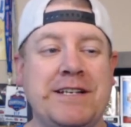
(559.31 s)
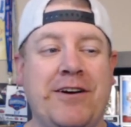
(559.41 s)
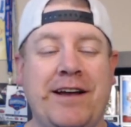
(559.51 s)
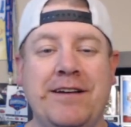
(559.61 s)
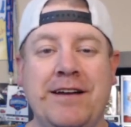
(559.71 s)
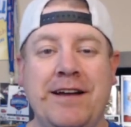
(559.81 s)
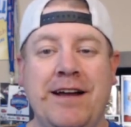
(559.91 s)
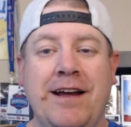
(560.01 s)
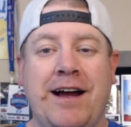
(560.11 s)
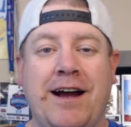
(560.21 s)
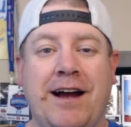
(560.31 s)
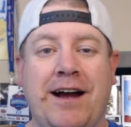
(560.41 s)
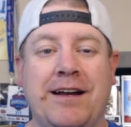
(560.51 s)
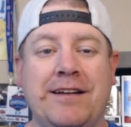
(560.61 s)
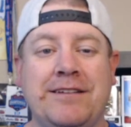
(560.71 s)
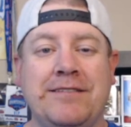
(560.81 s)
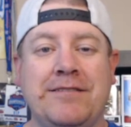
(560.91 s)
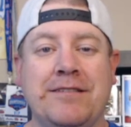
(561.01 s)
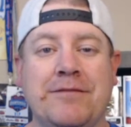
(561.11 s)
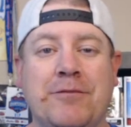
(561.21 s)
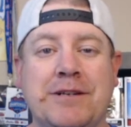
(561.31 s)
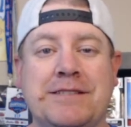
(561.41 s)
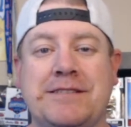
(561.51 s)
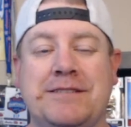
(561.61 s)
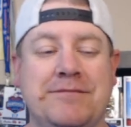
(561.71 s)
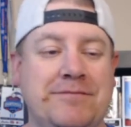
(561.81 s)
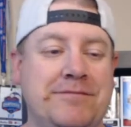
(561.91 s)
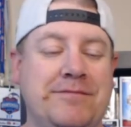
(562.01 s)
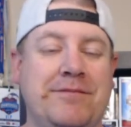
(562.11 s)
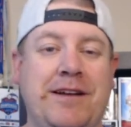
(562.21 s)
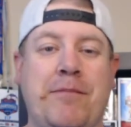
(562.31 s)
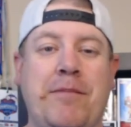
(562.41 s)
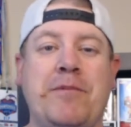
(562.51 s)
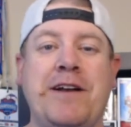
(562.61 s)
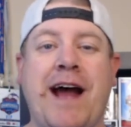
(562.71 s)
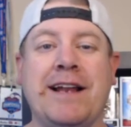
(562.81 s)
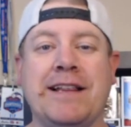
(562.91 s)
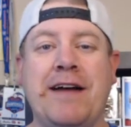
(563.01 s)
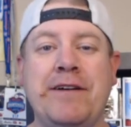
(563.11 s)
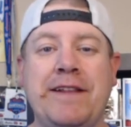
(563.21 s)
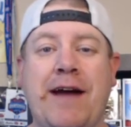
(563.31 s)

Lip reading: I remember 9/11,